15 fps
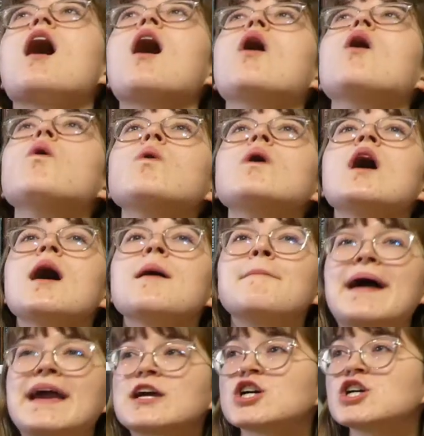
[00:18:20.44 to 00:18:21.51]
Oh
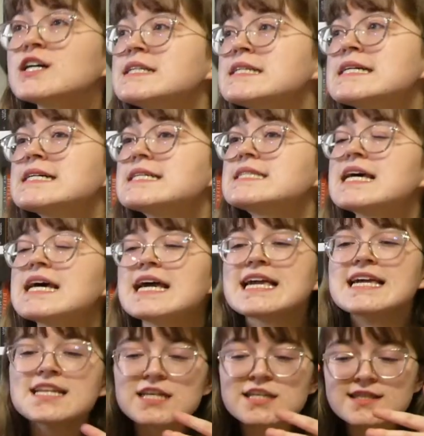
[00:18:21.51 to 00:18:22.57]
my goodness.
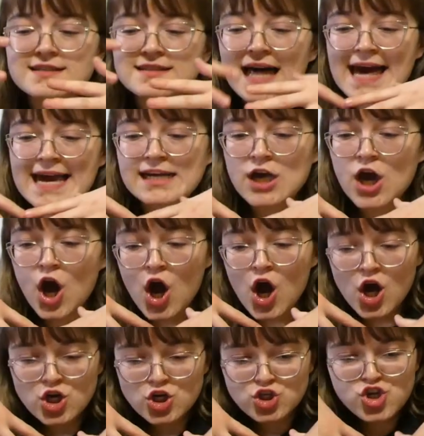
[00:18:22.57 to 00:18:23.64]
It is like
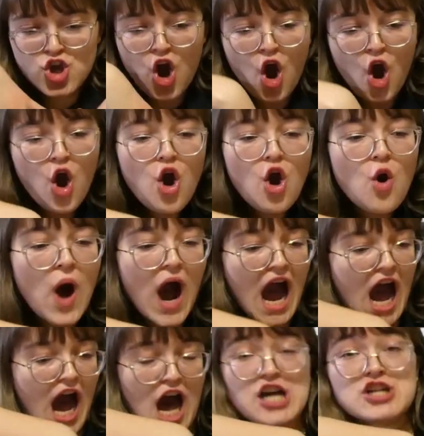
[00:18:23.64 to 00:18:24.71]

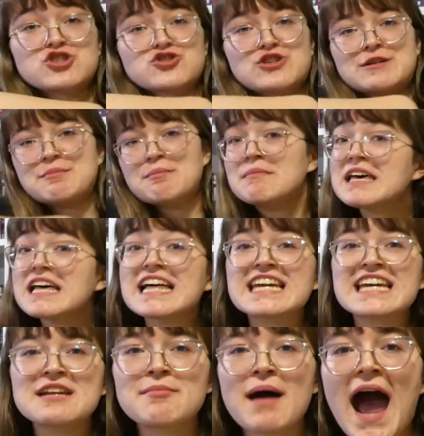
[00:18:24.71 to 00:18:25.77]
200
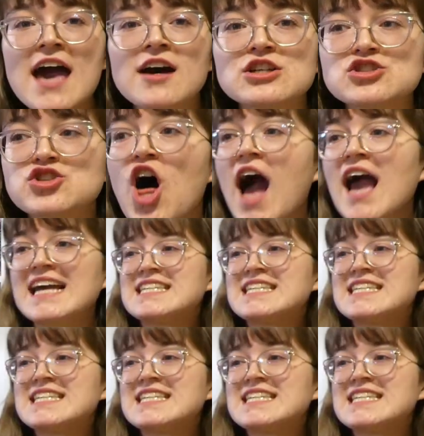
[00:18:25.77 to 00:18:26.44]
million miles long.